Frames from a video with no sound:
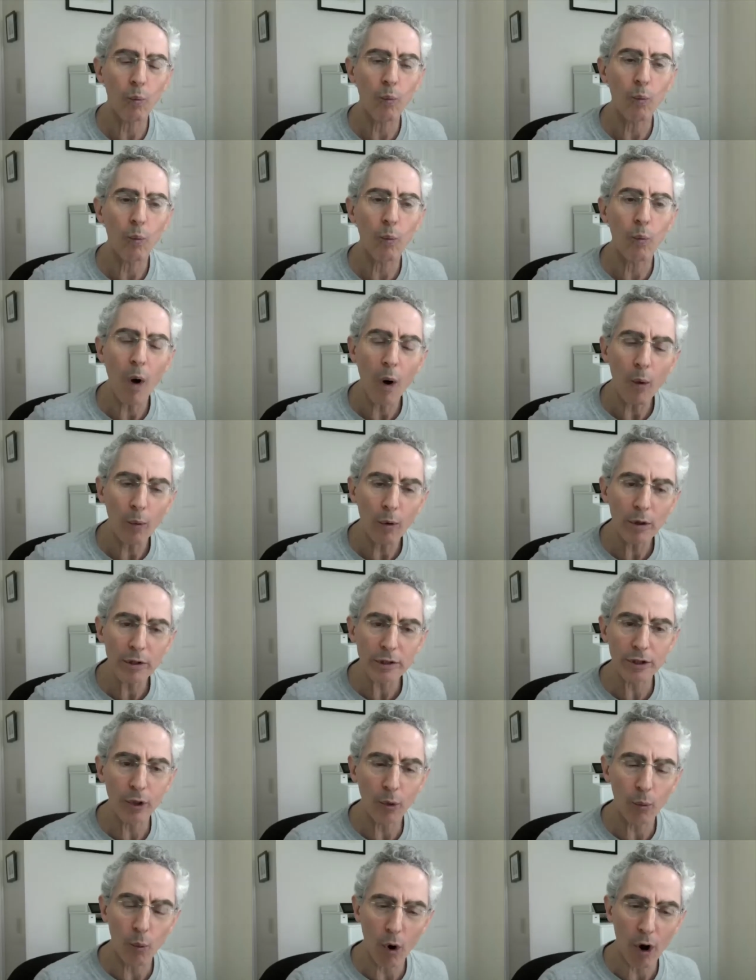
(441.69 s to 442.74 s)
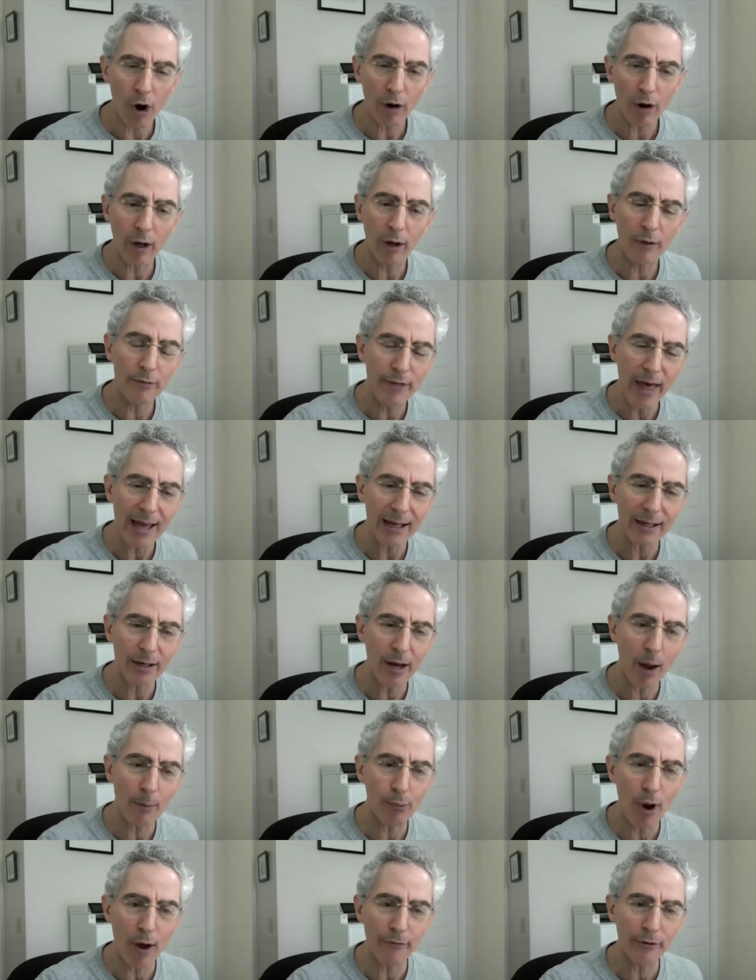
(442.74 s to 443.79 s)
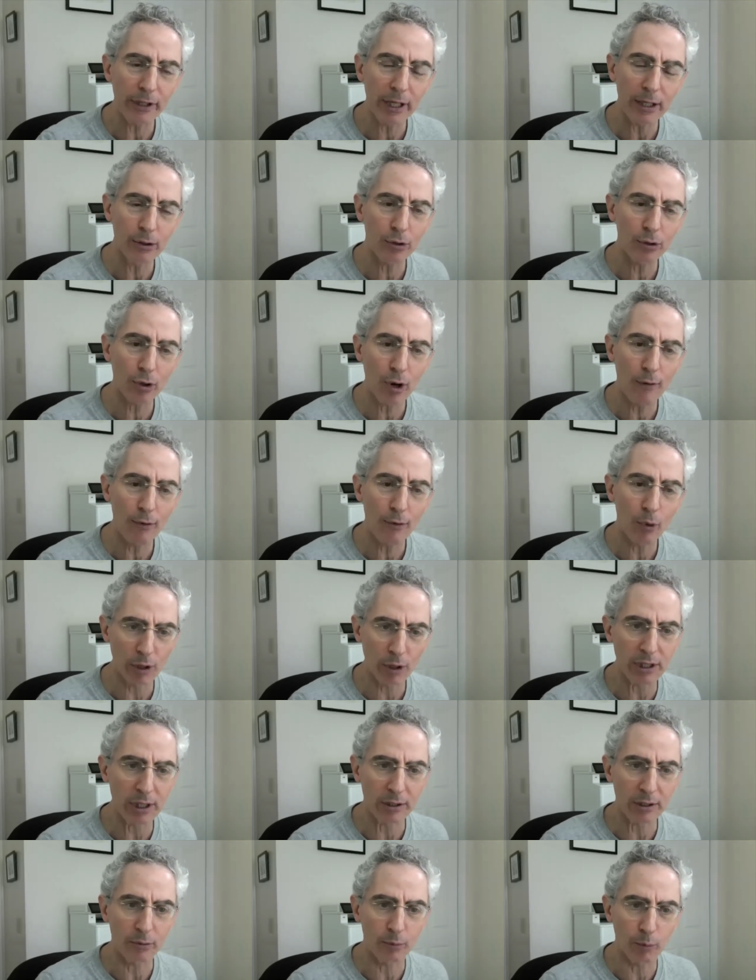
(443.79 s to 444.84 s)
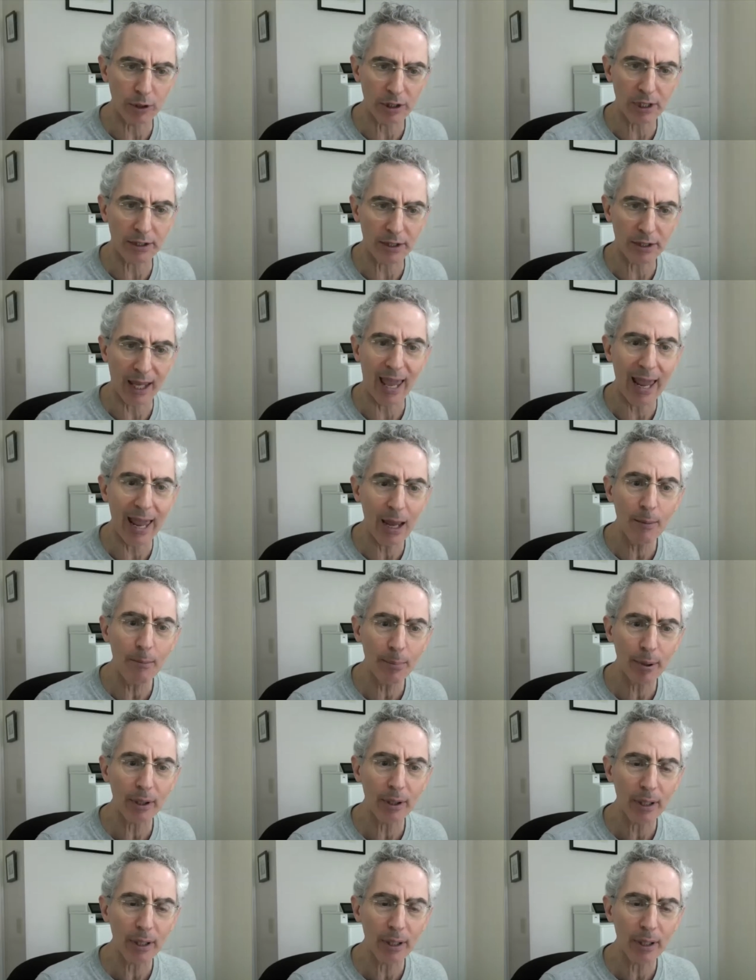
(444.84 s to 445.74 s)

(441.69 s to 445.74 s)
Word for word: What was the work of that nonprofit that you took over? Was it, was it the camp?